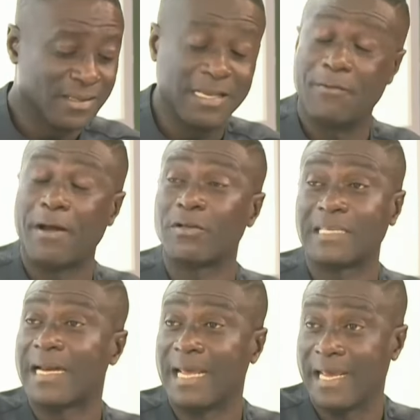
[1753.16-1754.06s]
The records
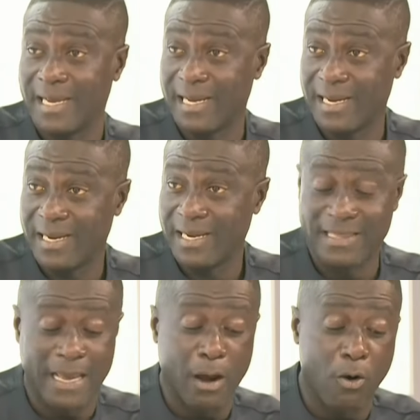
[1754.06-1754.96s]
are there.
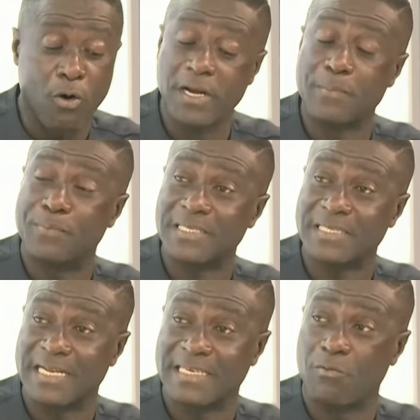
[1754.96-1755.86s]
The only
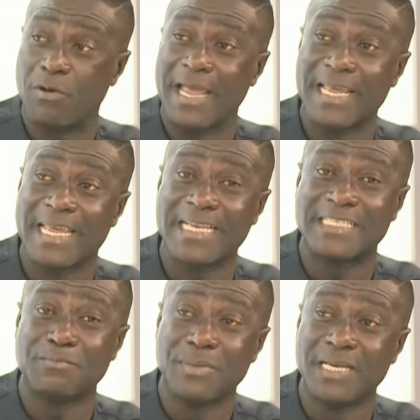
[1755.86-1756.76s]
president that were
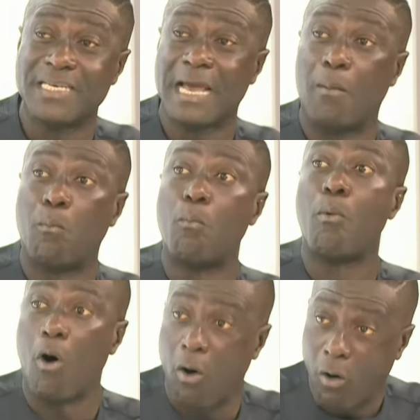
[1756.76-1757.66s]
engaging media
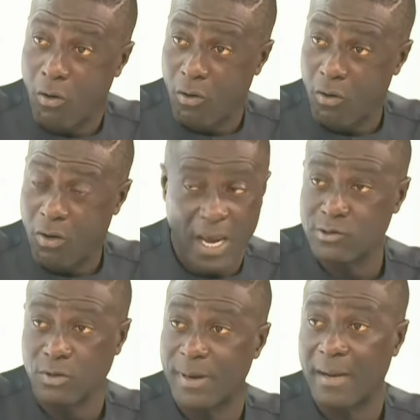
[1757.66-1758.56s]
more,
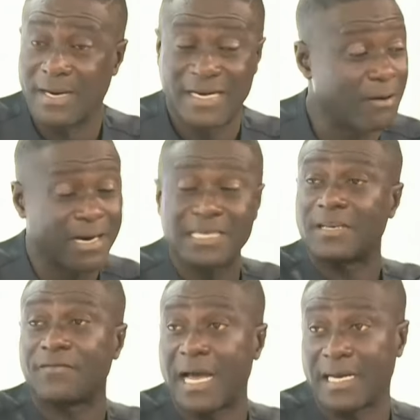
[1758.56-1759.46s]
Edward Mahama. That one is
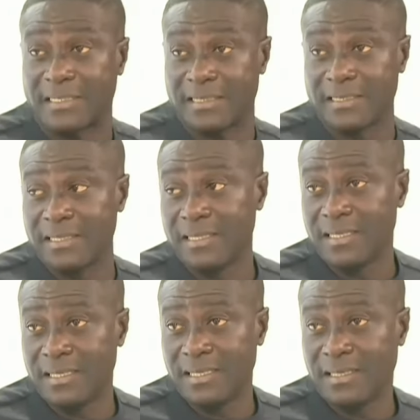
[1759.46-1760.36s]
a fact.
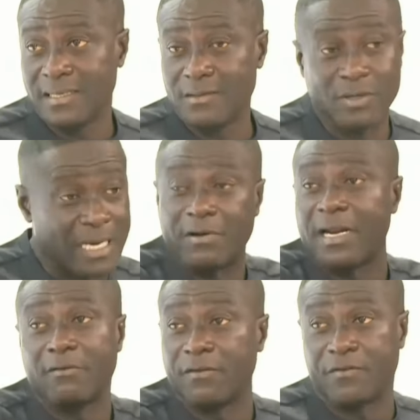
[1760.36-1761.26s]
You can't
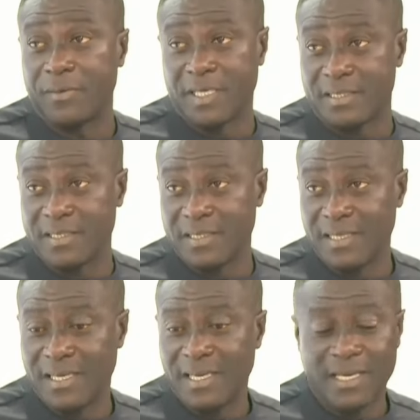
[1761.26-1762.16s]
run away from it.
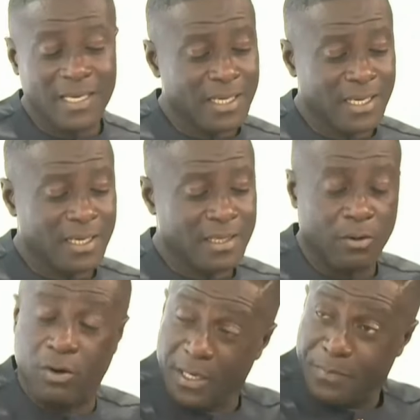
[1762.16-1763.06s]
The
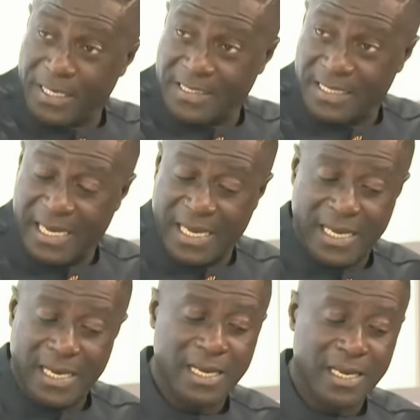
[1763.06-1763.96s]
only person
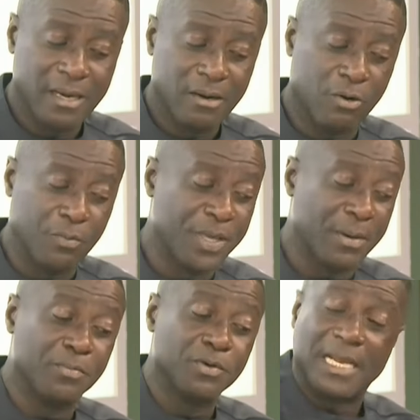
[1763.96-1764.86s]
who be
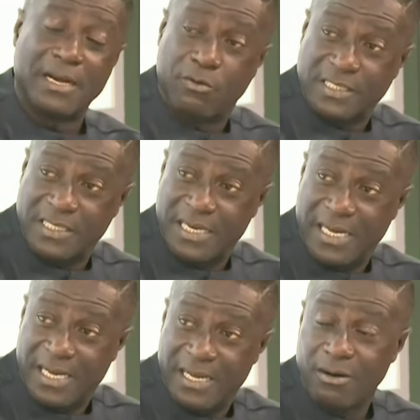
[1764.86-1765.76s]
able to a
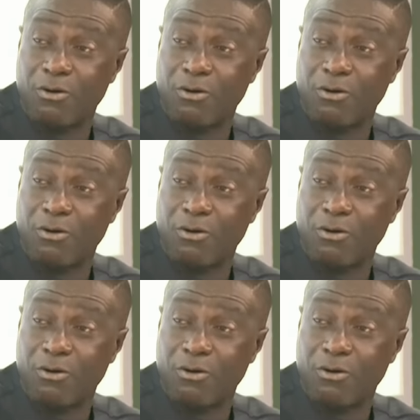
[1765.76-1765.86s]
questioner,